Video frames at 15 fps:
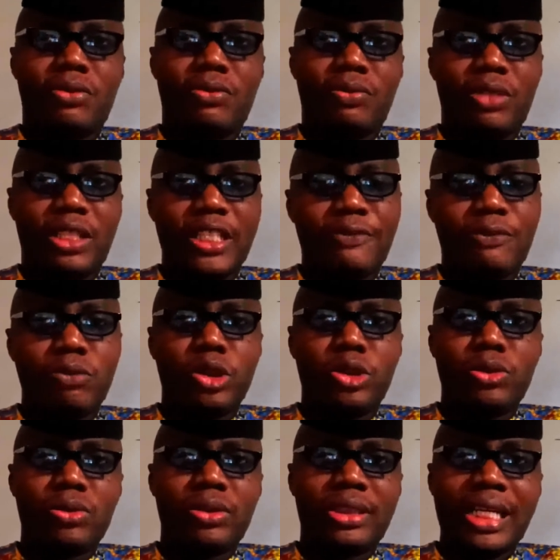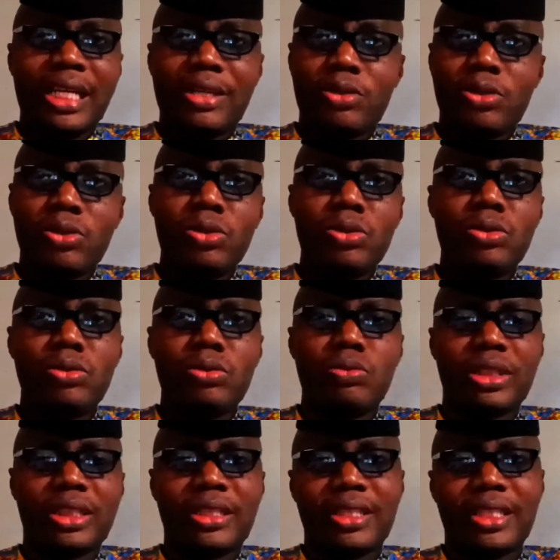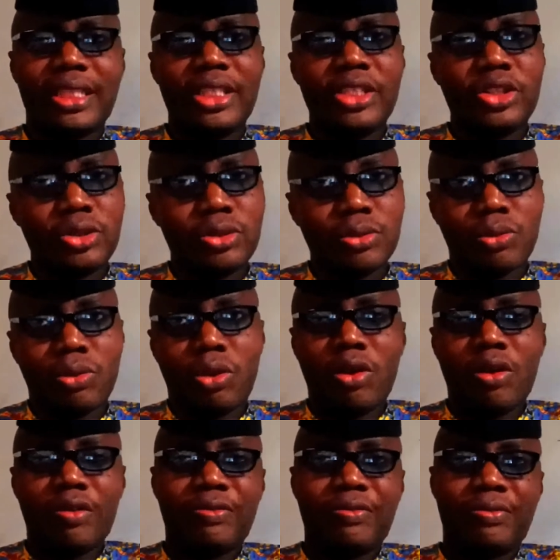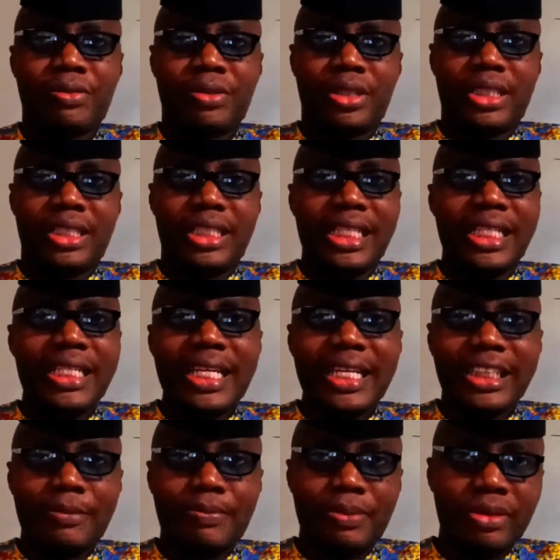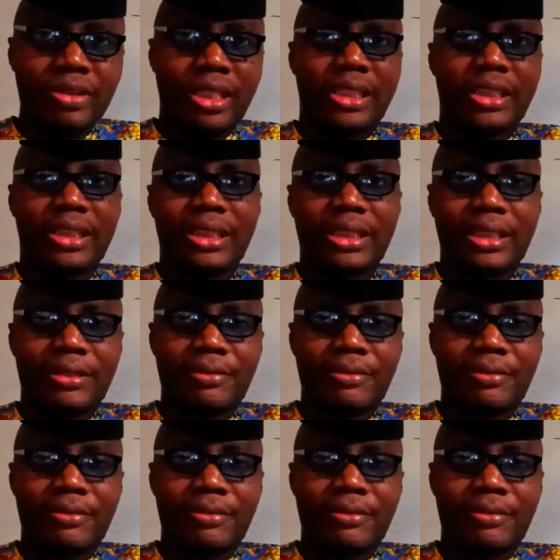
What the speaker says: if we should tackle with the issue of inexperience